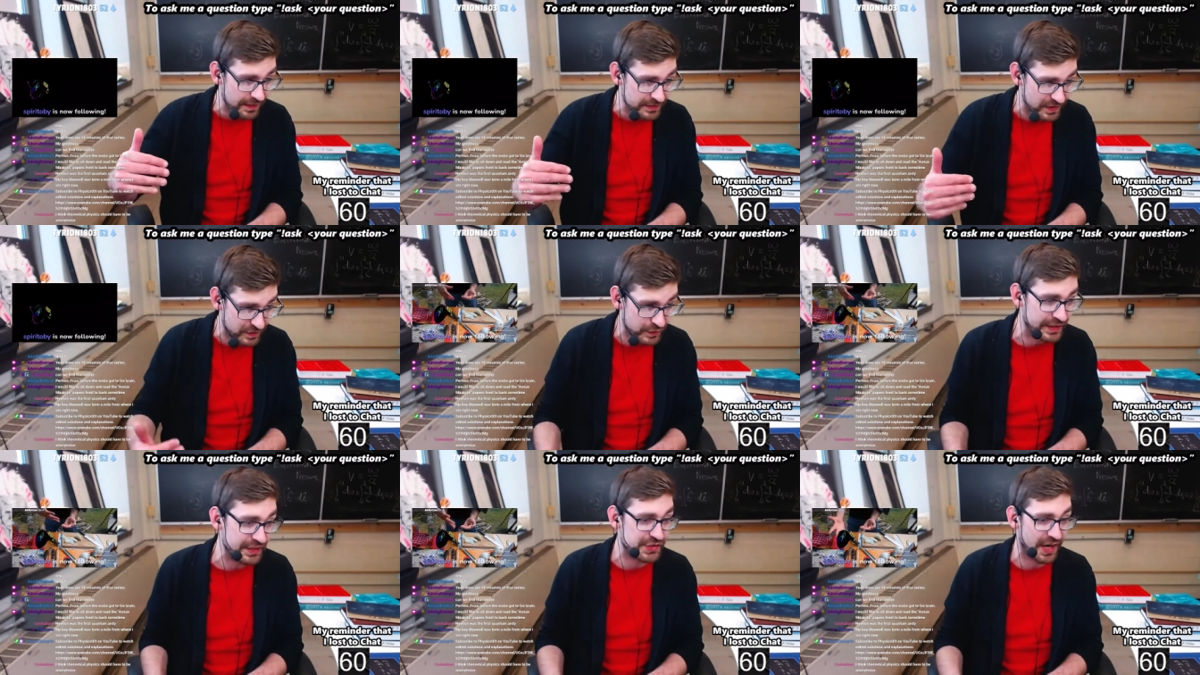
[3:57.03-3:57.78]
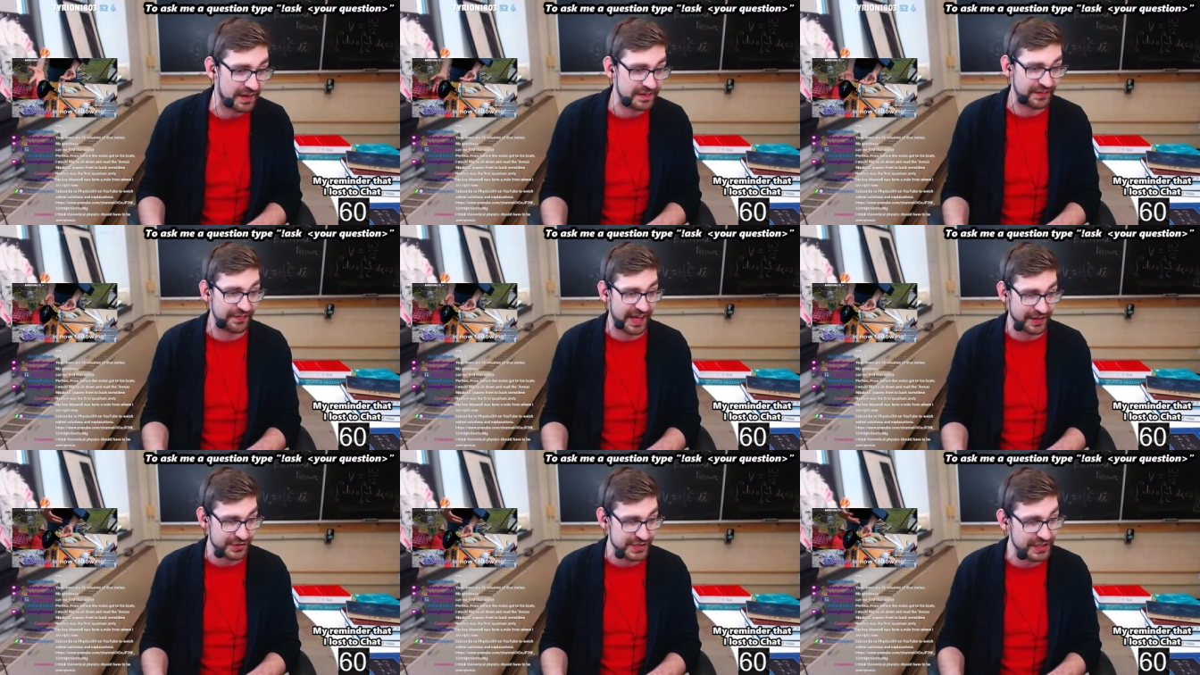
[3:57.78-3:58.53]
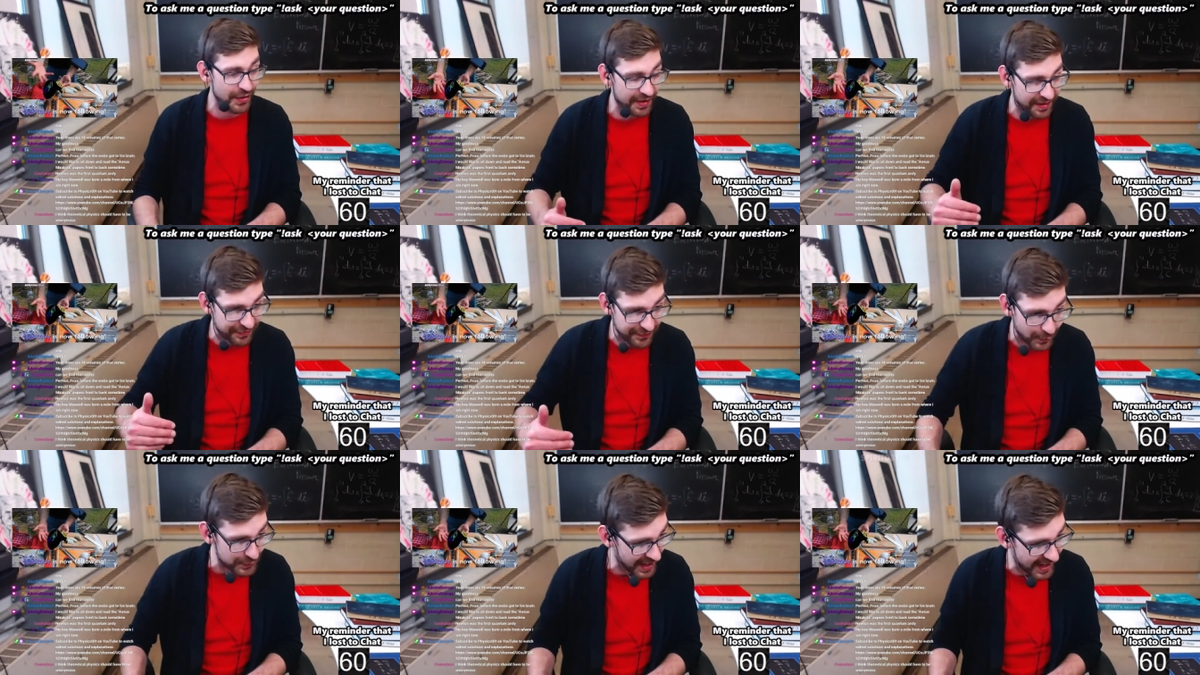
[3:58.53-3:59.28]
discrete chunks of energy known as
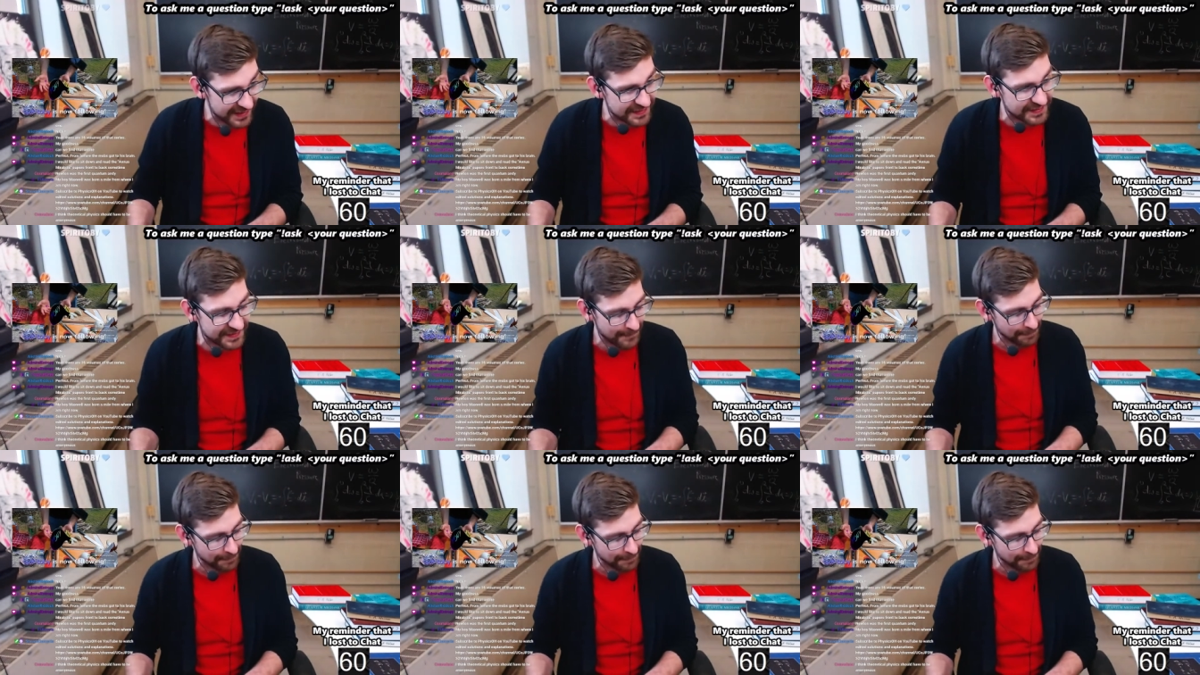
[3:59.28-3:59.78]
photons.